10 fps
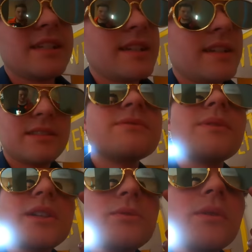Jake. This is
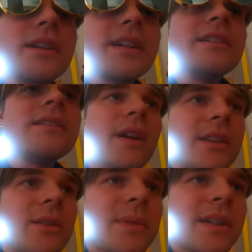what you wanted. You
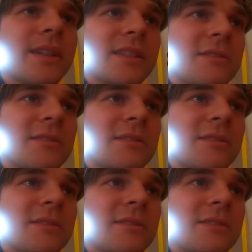wanted the real